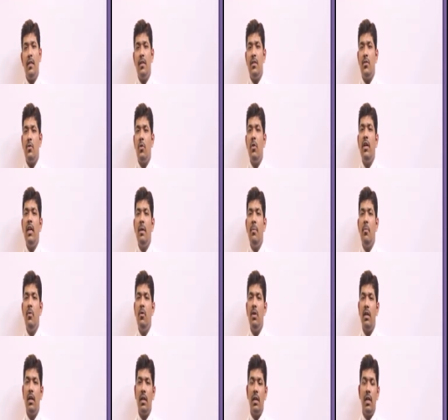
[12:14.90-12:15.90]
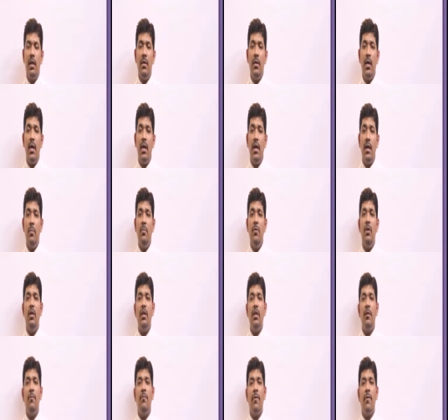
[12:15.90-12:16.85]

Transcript: there is no immunity immunitical